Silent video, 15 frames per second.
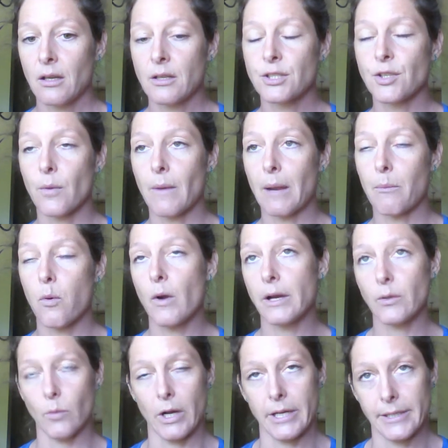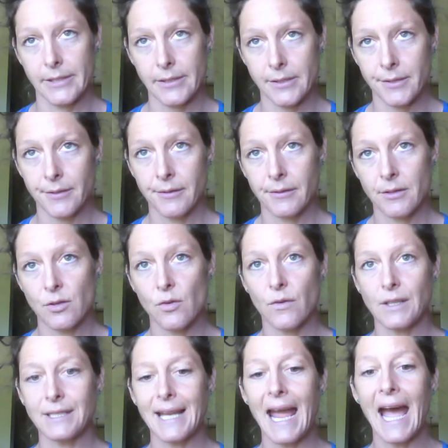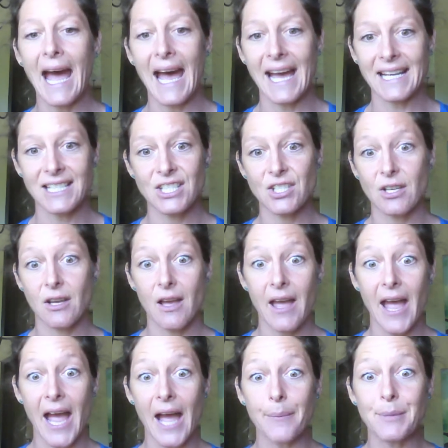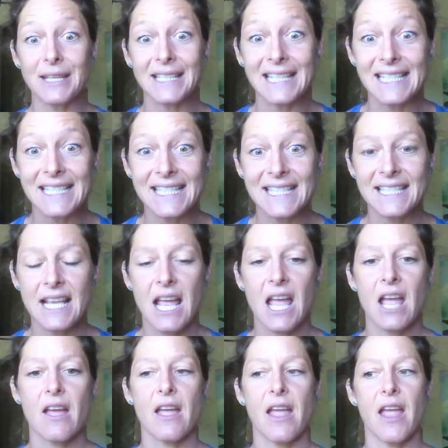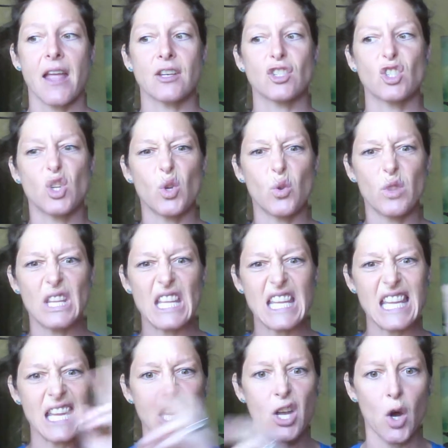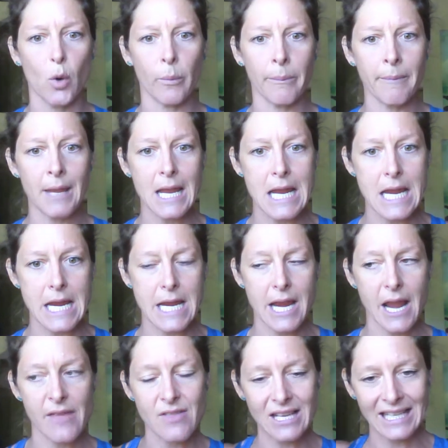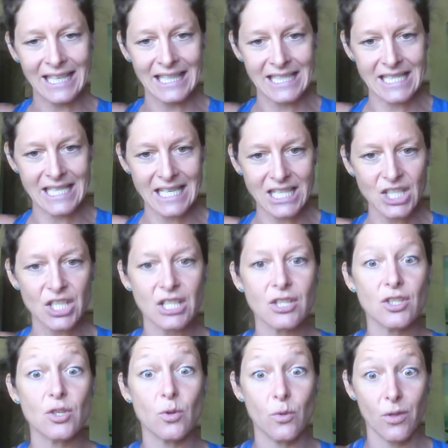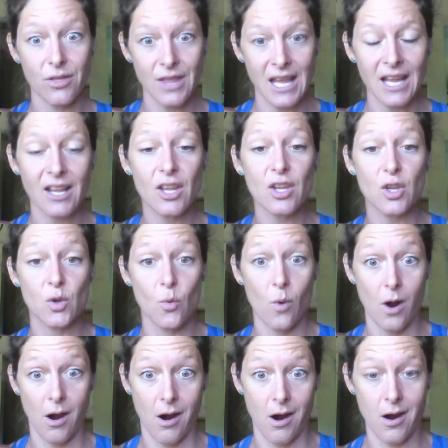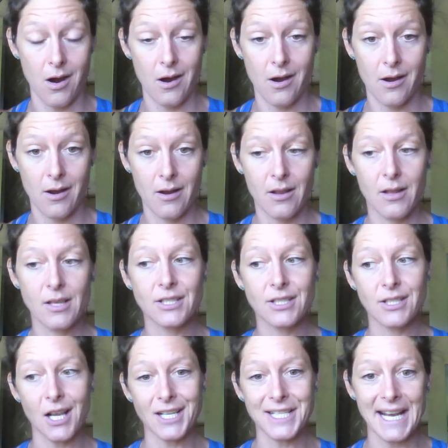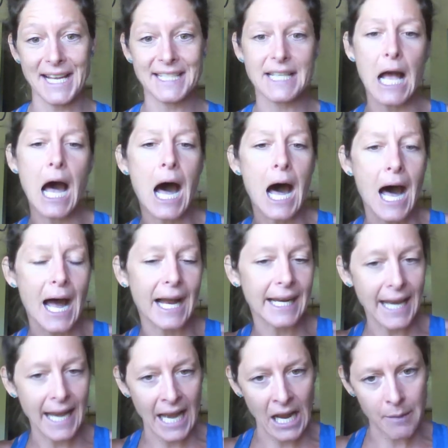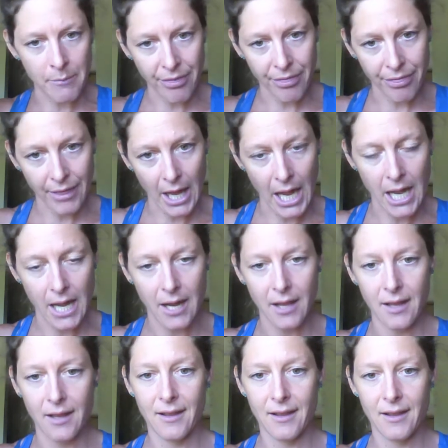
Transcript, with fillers: So my point was, you've attached happiness to the ego me and the conditions you think you are, such as I am thin.